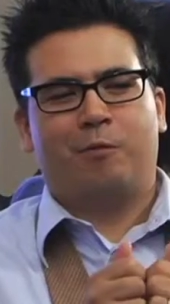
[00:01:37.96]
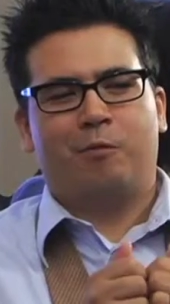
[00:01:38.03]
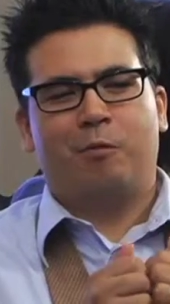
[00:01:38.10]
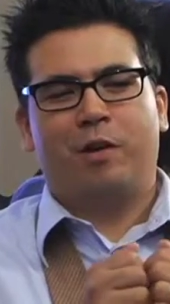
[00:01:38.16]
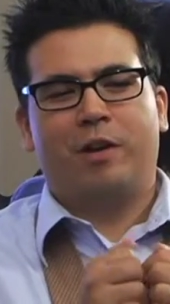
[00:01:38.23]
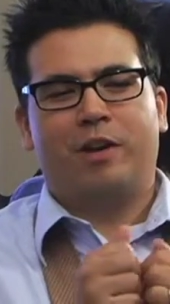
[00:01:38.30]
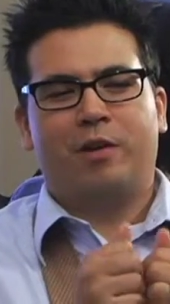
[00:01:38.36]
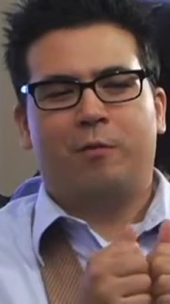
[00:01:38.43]

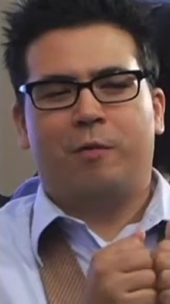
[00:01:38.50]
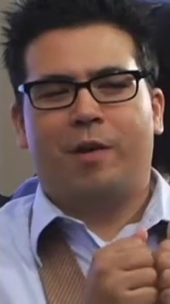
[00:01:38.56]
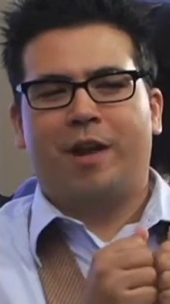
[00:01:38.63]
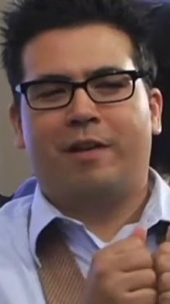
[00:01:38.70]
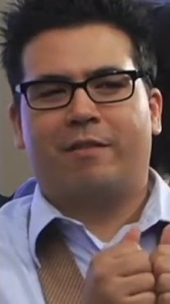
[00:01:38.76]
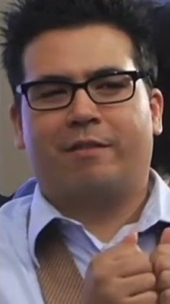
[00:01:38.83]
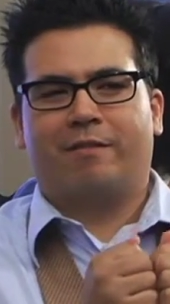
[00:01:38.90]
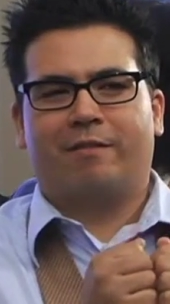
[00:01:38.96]
What are you
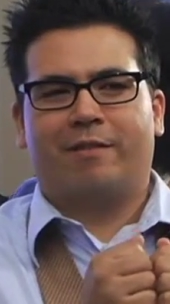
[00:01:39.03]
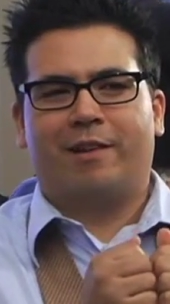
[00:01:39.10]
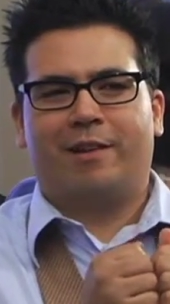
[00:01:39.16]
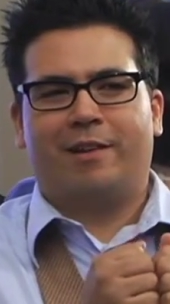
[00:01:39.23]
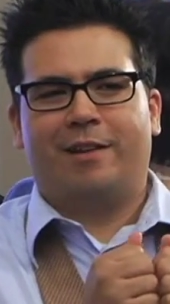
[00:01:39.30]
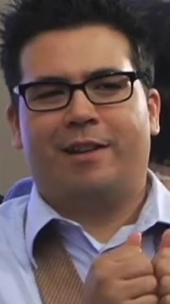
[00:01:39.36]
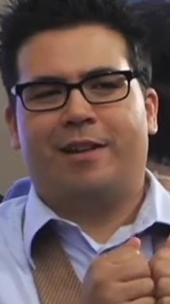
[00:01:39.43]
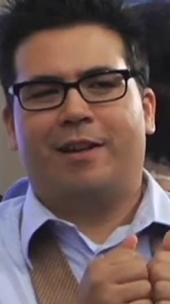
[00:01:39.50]
wearing
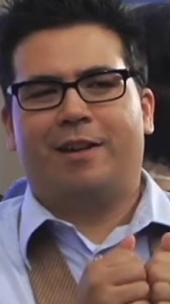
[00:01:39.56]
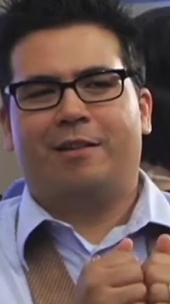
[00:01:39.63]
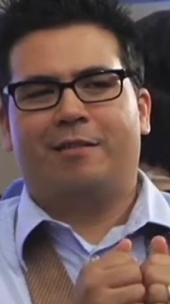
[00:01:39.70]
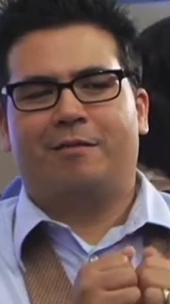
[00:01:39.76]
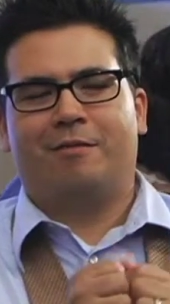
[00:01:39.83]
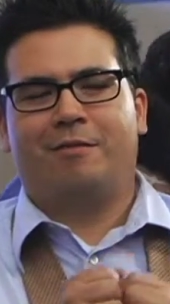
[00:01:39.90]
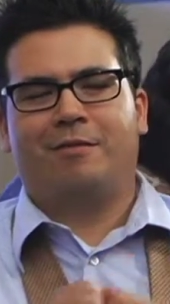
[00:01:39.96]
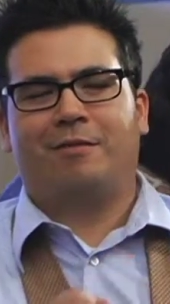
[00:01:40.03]
right now?